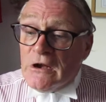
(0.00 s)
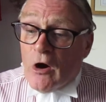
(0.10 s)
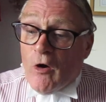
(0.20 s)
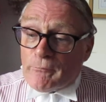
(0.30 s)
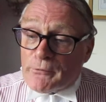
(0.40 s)

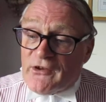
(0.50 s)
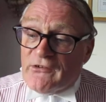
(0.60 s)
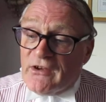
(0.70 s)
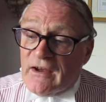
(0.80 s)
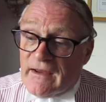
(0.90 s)
of
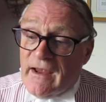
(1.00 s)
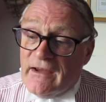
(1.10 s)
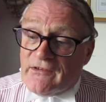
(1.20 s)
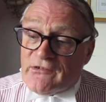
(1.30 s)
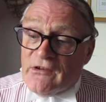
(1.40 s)
presenting a
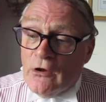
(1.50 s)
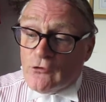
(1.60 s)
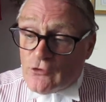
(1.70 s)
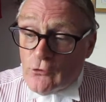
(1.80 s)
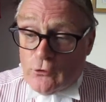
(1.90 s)
case
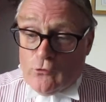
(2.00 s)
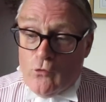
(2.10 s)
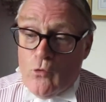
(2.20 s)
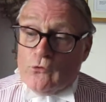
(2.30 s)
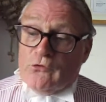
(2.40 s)
to the
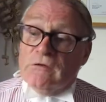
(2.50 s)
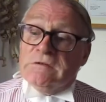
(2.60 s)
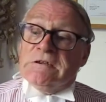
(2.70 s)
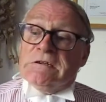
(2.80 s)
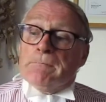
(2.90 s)
court
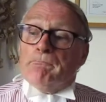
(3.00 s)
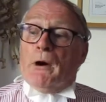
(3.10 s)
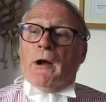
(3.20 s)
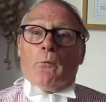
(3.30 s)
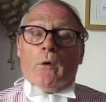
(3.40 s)

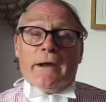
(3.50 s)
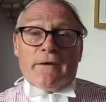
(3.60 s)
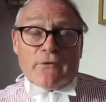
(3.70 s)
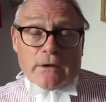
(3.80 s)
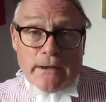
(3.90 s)
by way
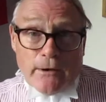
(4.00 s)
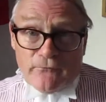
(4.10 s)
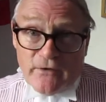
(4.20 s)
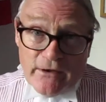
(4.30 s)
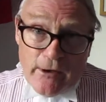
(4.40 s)
of the cloud
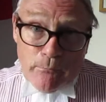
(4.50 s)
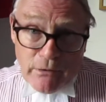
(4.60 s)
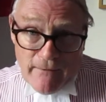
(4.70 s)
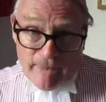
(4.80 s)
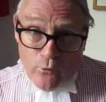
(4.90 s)
video
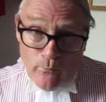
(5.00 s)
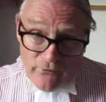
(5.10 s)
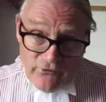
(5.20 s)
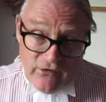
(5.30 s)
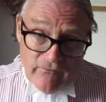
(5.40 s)
platform of
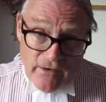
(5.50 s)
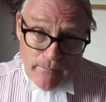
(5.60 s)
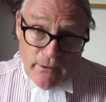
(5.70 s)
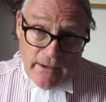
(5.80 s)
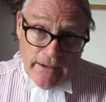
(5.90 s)
the
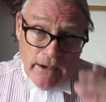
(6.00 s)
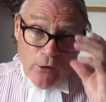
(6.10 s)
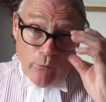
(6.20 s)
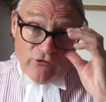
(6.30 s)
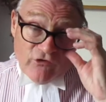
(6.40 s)
CVP,
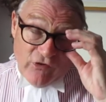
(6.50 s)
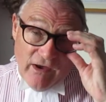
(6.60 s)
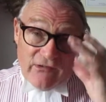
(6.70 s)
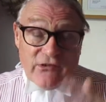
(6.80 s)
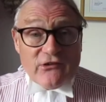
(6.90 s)
which
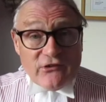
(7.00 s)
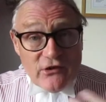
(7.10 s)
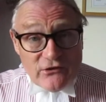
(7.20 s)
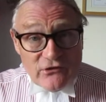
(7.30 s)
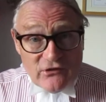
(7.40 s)
takes a
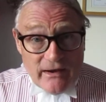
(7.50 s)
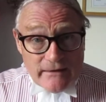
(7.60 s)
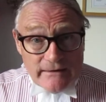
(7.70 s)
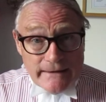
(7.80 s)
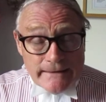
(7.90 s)
certain
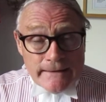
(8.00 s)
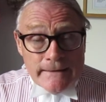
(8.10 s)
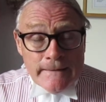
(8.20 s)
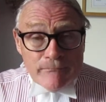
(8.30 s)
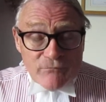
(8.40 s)
technique.
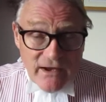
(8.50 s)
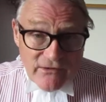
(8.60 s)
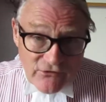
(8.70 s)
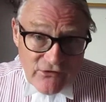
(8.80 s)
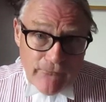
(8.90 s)

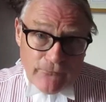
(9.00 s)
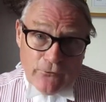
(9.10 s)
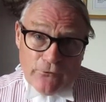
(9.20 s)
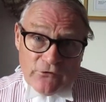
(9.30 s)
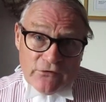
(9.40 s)
It's
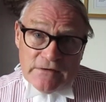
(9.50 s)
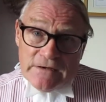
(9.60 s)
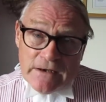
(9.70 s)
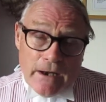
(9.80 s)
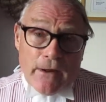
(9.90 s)
different,
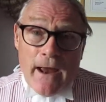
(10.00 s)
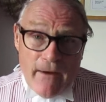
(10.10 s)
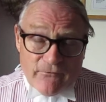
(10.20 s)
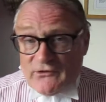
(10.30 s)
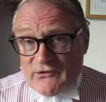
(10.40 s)
and I
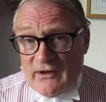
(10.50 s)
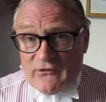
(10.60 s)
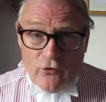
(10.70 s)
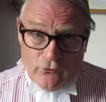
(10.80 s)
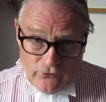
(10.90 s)
have to say
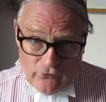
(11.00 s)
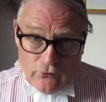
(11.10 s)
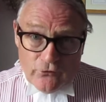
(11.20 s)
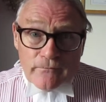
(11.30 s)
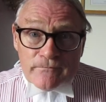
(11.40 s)
it's not as
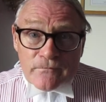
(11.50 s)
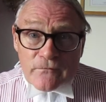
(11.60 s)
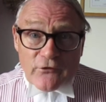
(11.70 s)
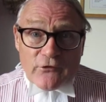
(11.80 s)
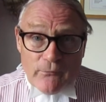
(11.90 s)
good.
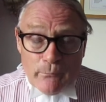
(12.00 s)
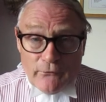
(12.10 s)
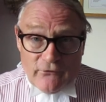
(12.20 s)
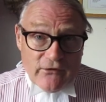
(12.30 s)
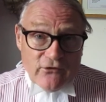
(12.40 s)
It's as simple
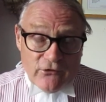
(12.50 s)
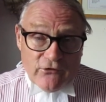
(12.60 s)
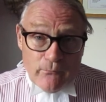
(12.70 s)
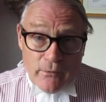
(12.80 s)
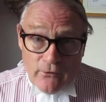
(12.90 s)
as that. It's just
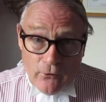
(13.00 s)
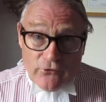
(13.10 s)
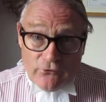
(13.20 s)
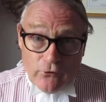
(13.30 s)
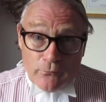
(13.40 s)
simply not
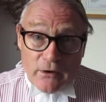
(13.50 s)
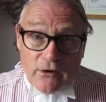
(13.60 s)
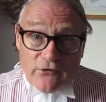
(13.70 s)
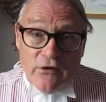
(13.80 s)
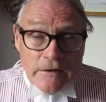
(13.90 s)
as good, because